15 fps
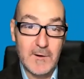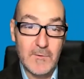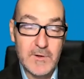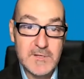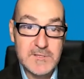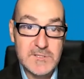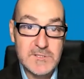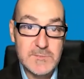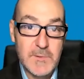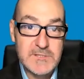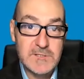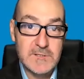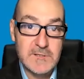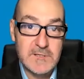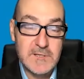want to just
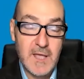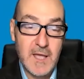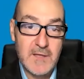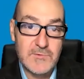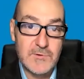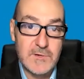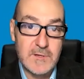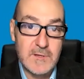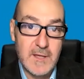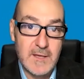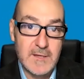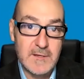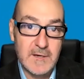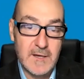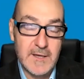mention that Catherine
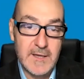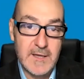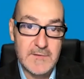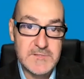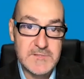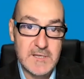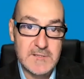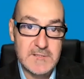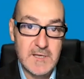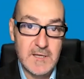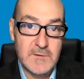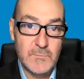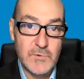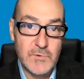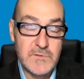and I have sat
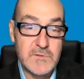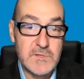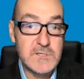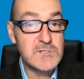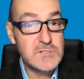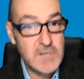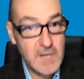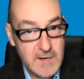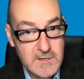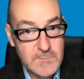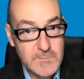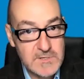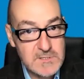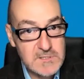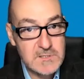down with the Shadow
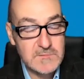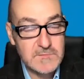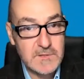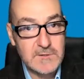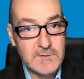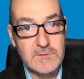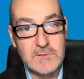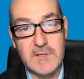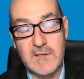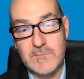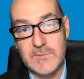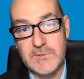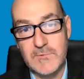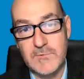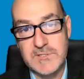Minister for Local
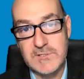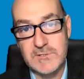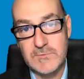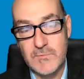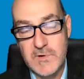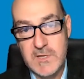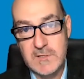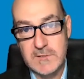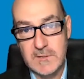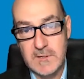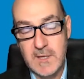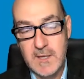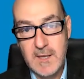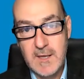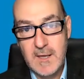Government, Richard
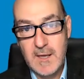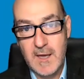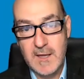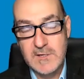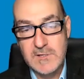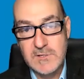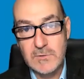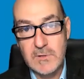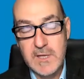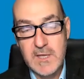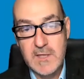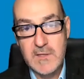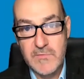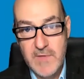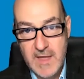Reardon, and you'll
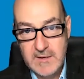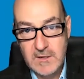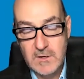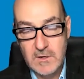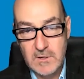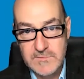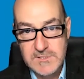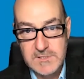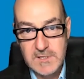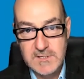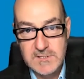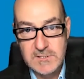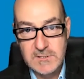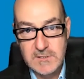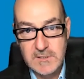hear that
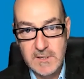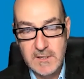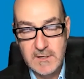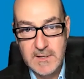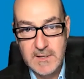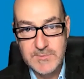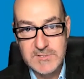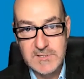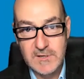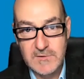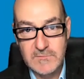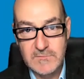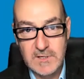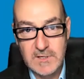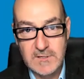conversation in an episode
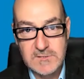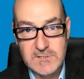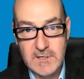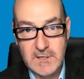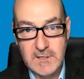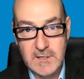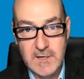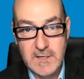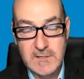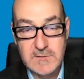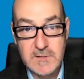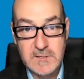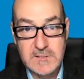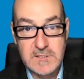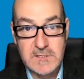of VLGA Connect
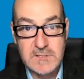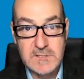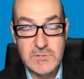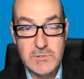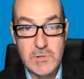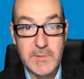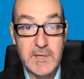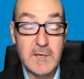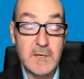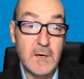that is dropping